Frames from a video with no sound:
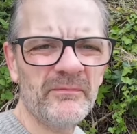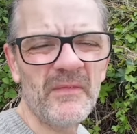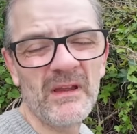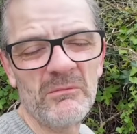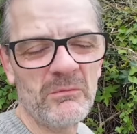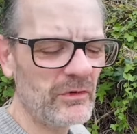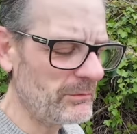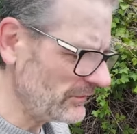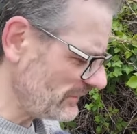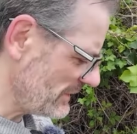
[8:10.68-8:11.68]
yeah,
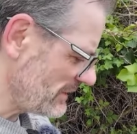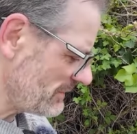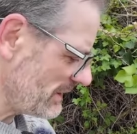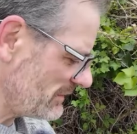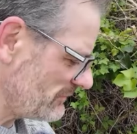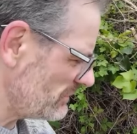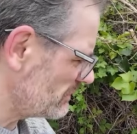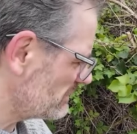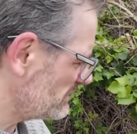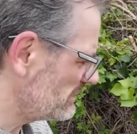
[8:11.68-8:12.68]
something to think about if
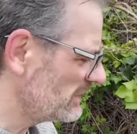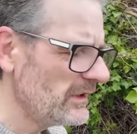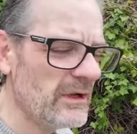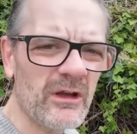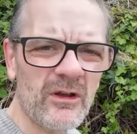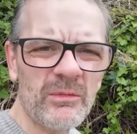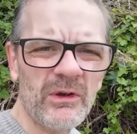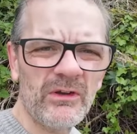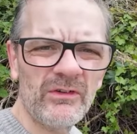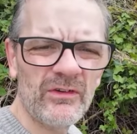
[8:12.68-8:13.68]
you're going to
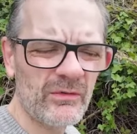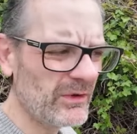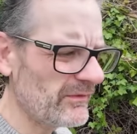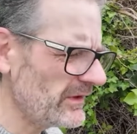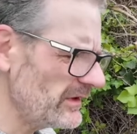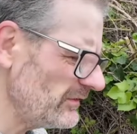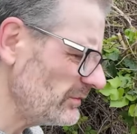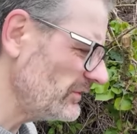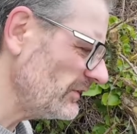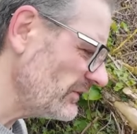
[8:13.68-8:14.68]
purchase one of these,
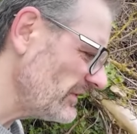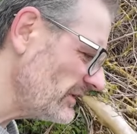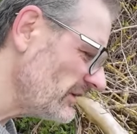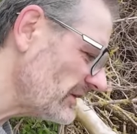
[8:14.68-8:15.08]
which is the